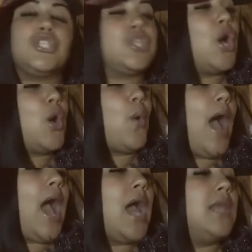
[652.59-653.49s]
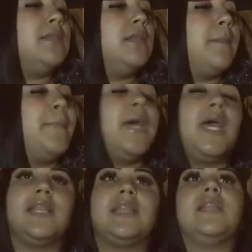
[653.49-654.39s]
So,
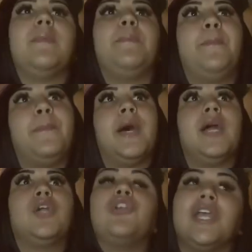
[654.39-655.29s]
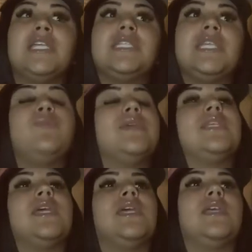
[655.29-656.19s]
but Chris, he
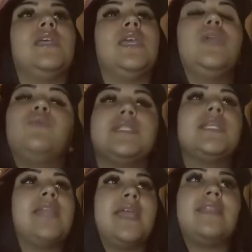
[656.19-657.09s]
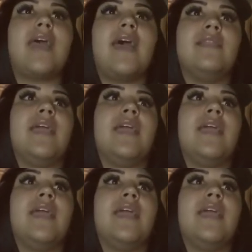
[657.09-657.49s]
wasn't like that.